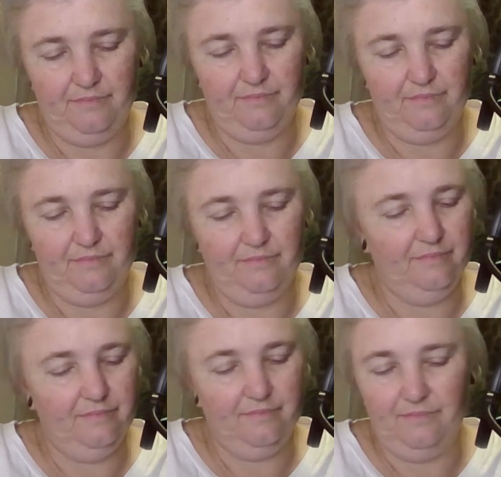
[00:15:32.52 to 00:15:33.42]

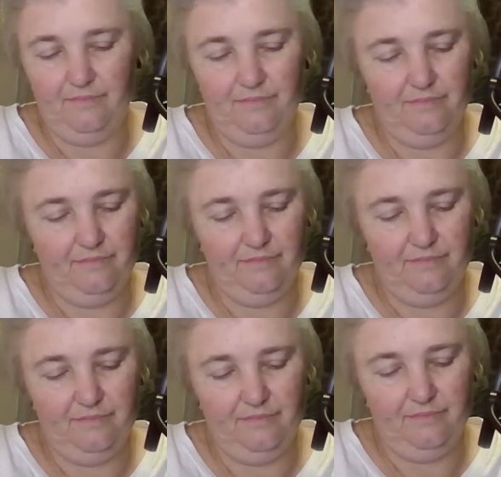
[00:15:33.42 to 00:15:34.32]

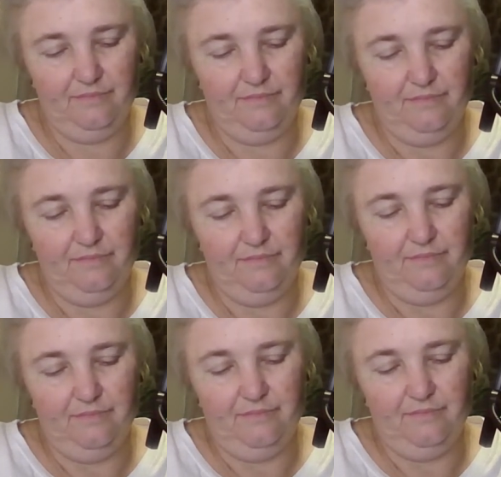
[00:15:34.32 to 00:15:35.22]

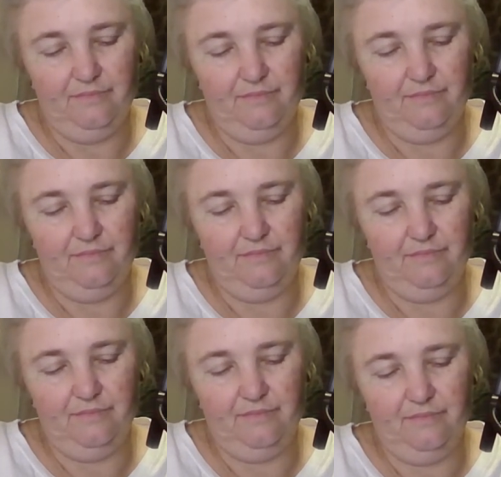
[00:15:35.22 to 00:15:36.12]

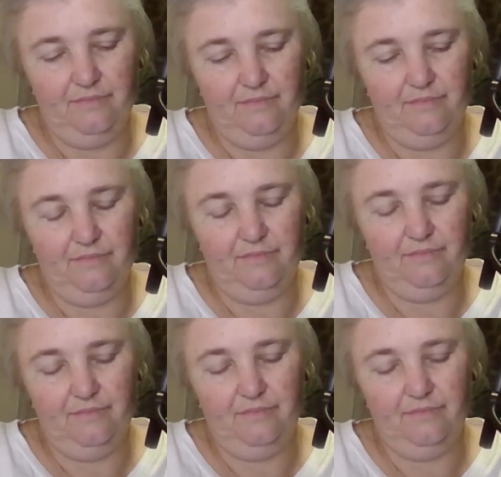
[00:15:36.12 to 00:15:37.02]

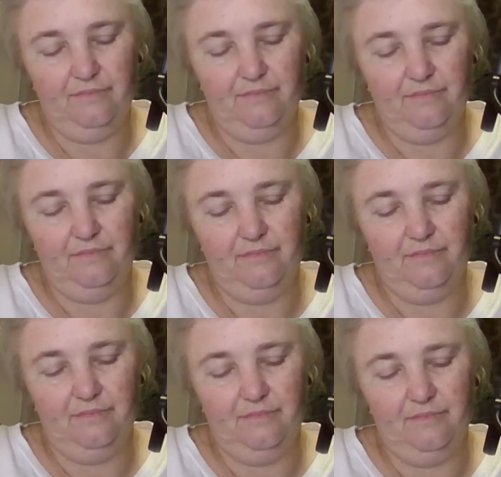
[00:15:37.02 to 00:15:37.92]

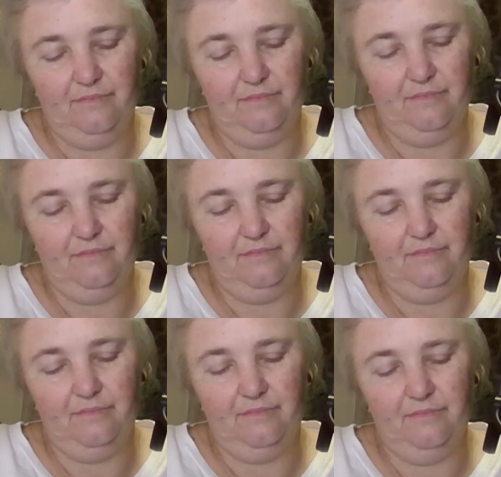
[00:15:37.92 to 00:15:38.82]

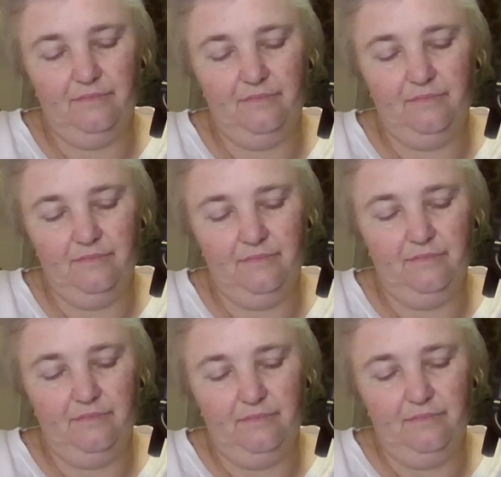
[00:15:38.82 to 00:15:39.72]

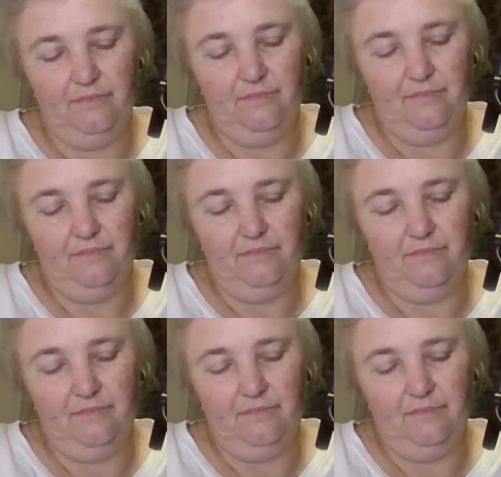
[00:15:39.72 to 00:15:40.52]
(not speaking)